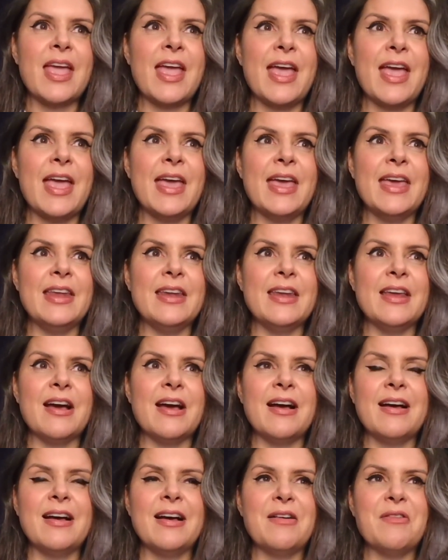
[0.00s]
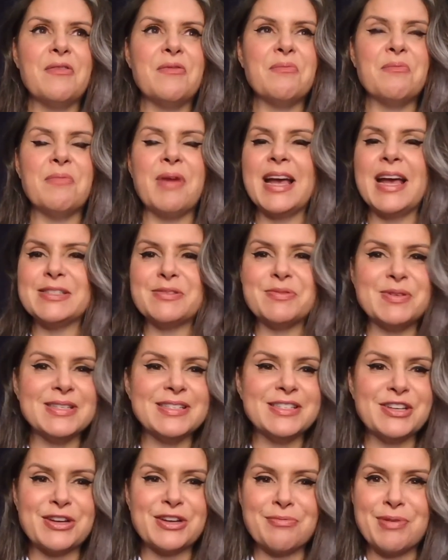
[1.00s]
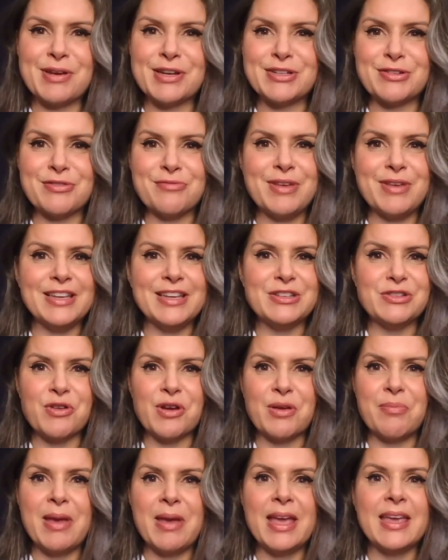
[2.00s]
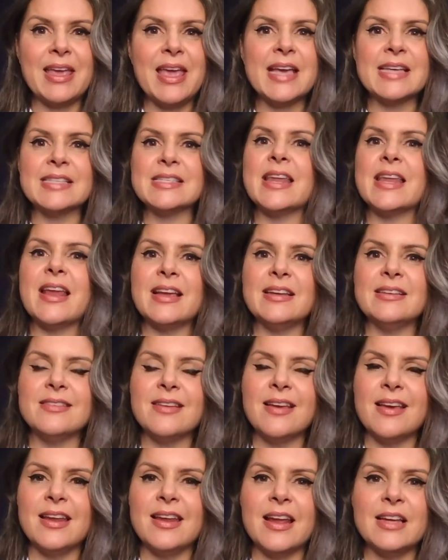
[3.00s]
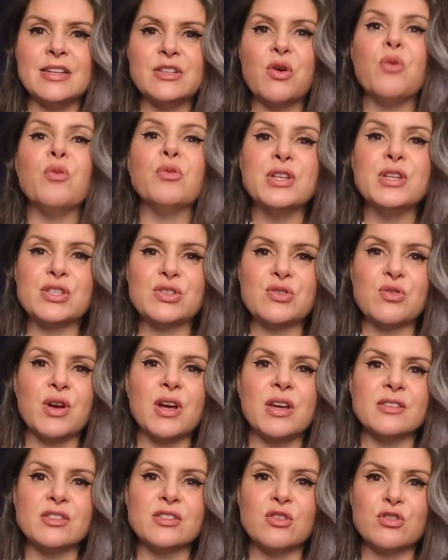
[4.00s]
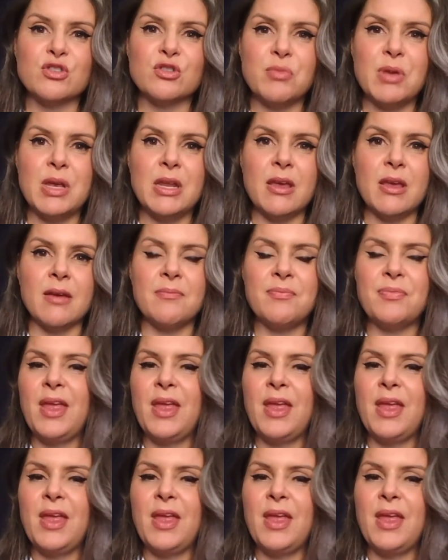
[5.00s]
And my husband took a picture of me enjoying pancakes. And I told the story on social media.